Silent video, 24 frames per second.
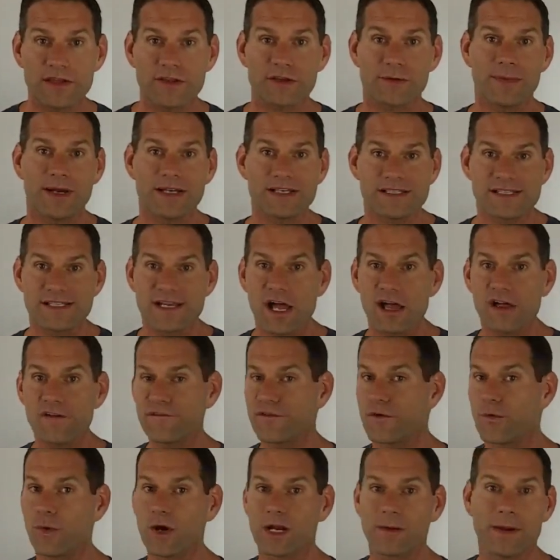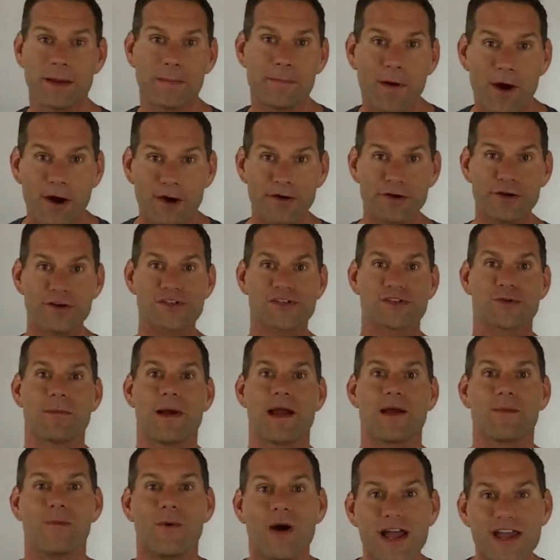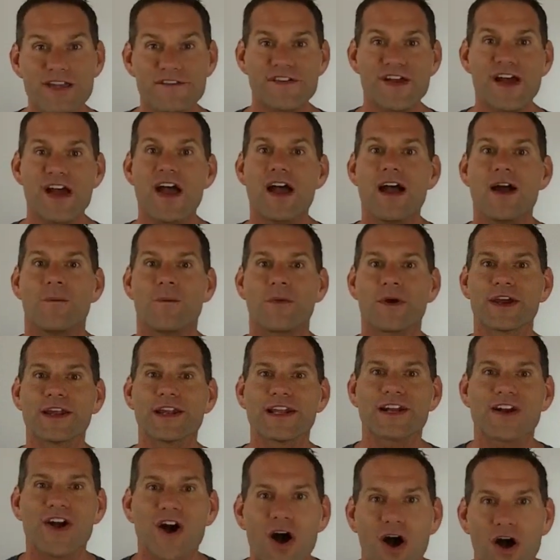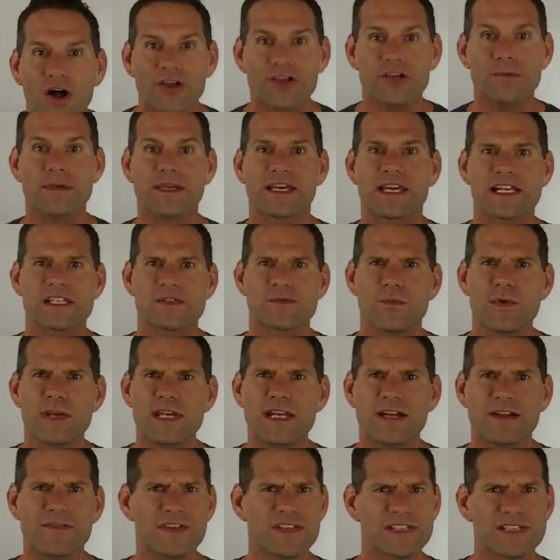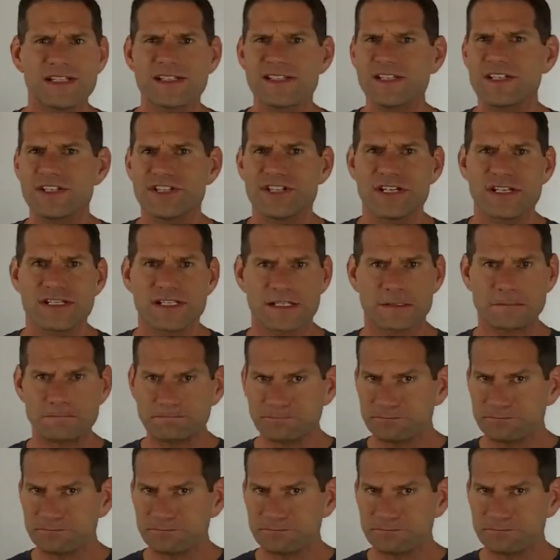Either myself or one of my partners or my wife, we're going to call you because we don't, this isn't just